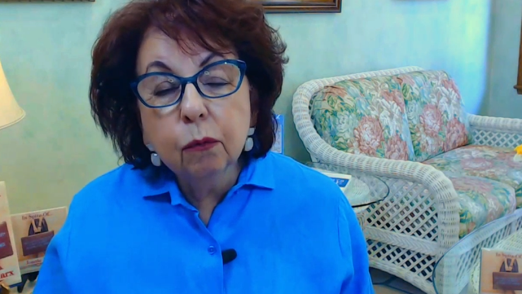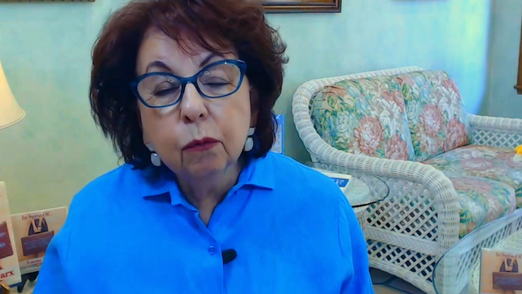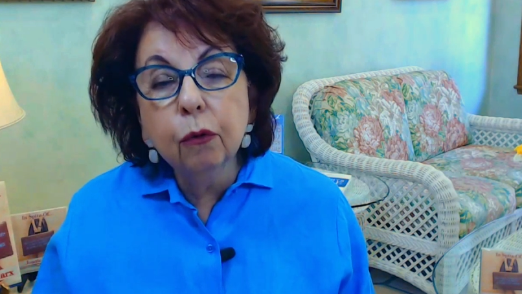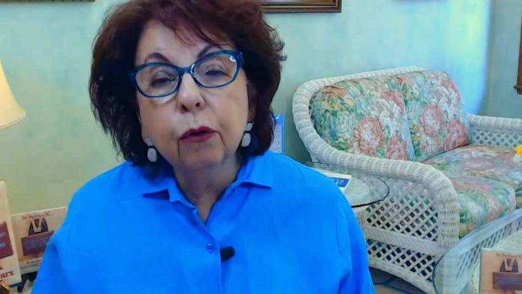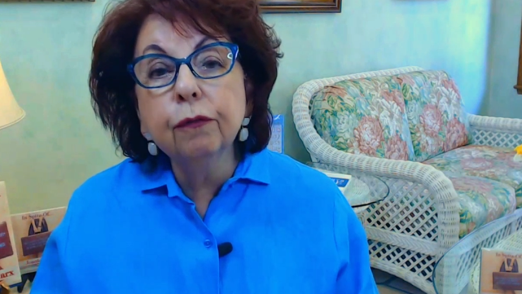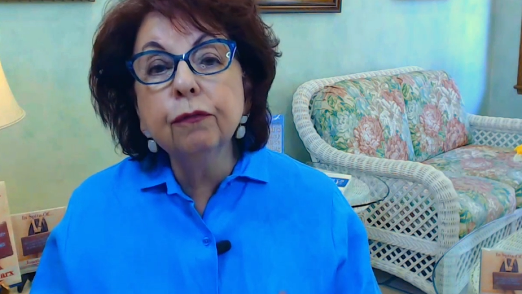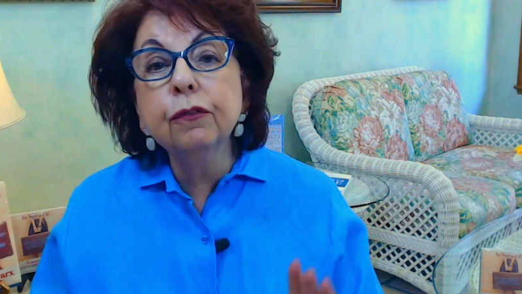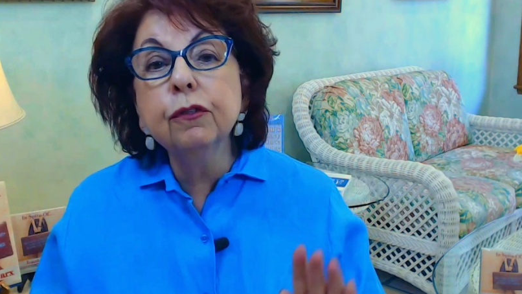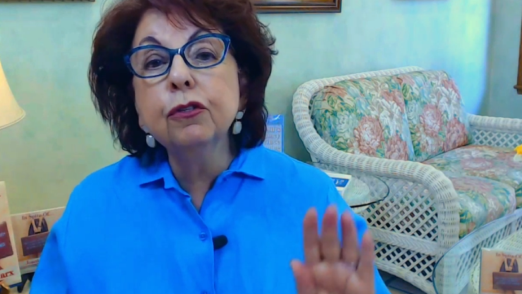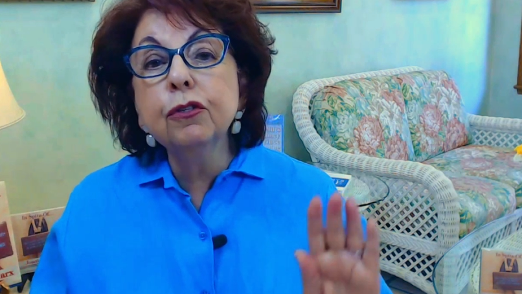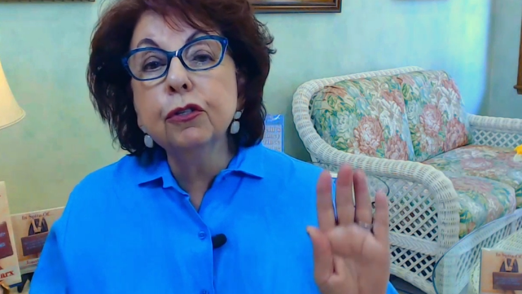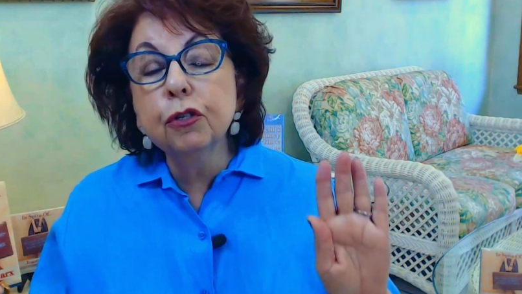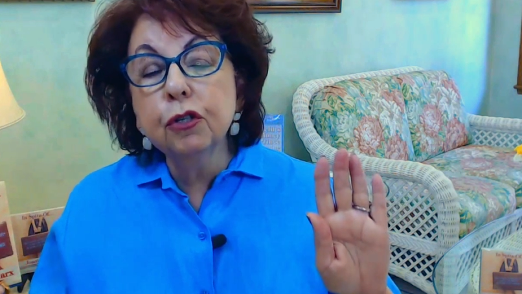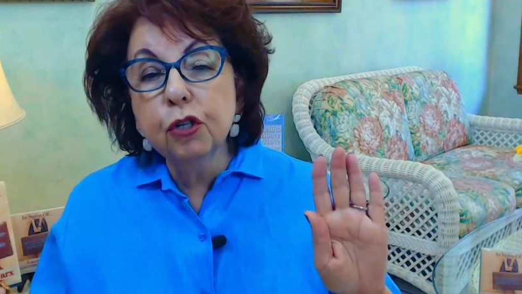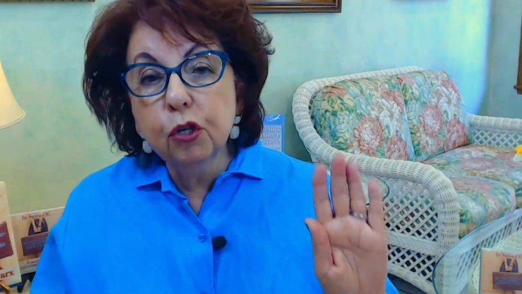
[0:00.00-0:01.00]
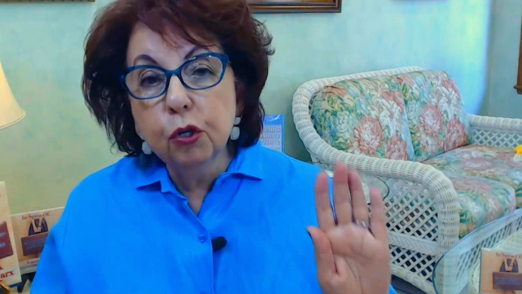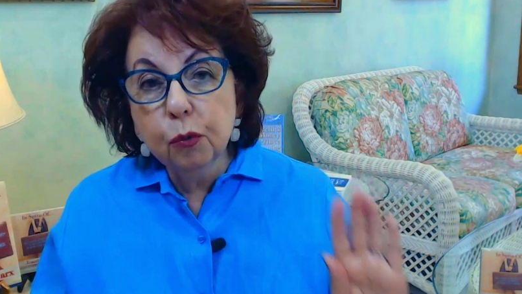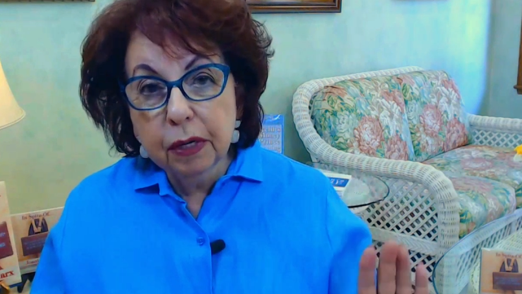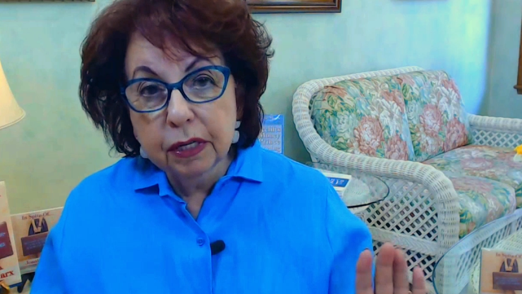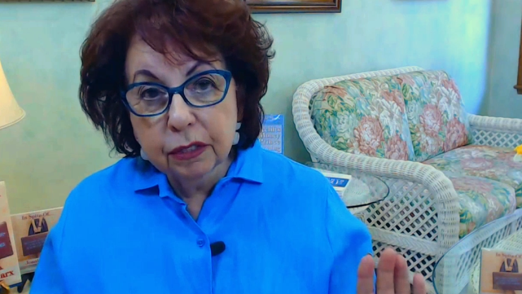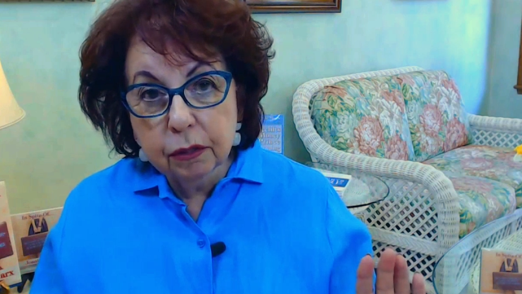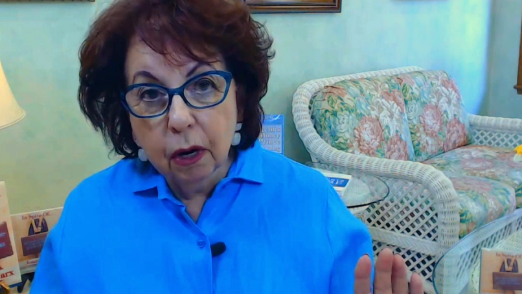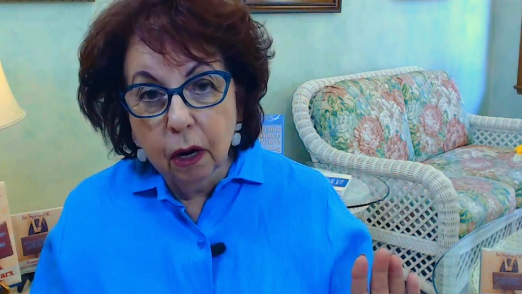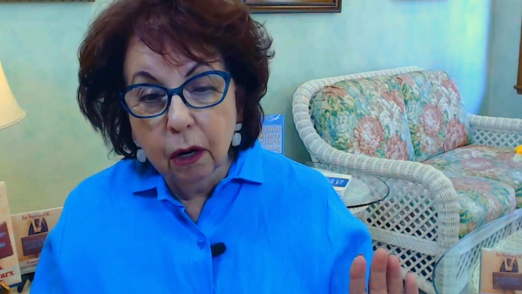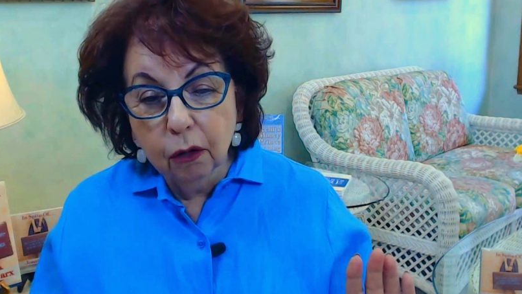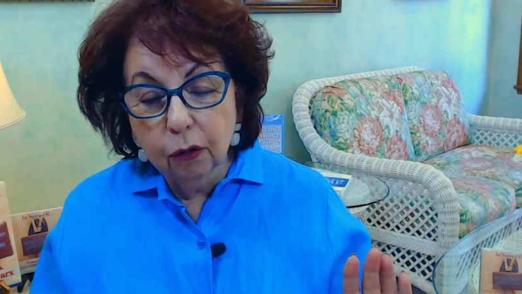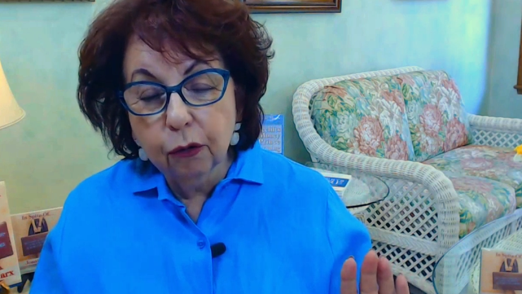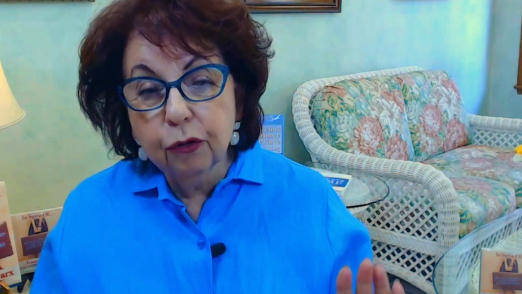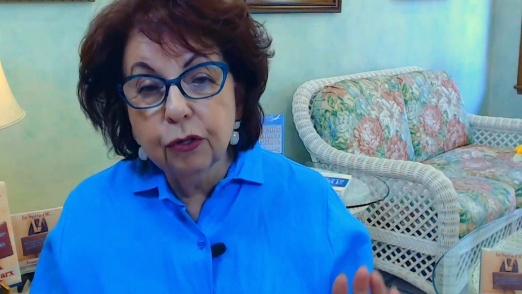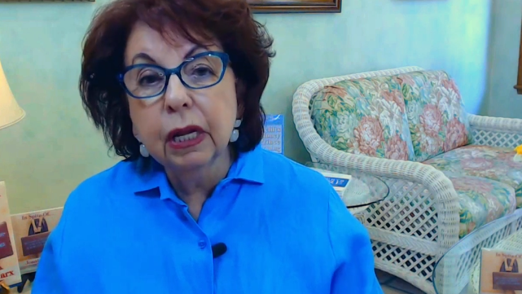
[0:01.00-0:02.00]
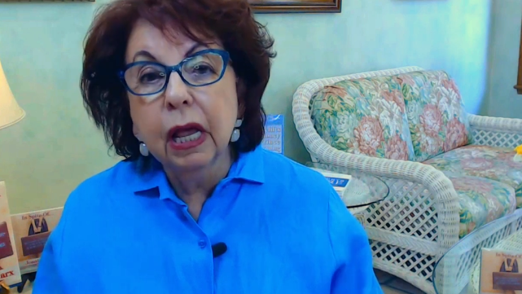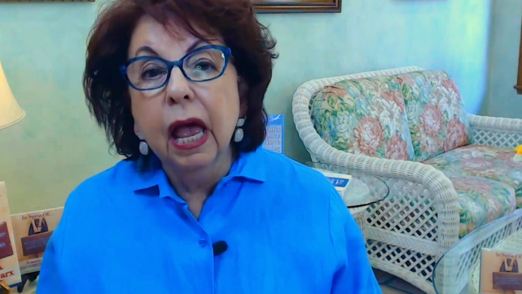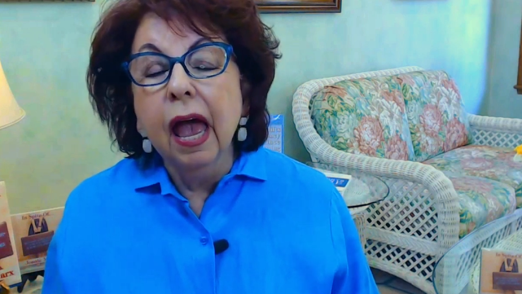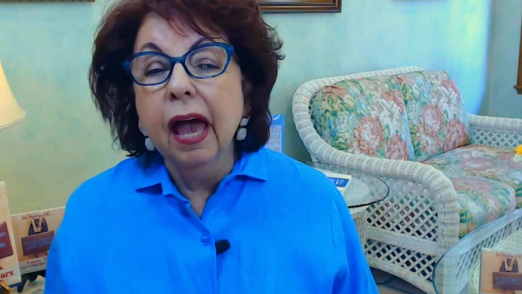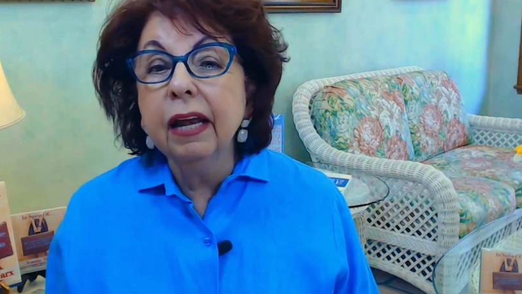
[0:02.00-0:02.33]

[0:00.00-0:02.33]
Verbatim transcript: worth to US dollars?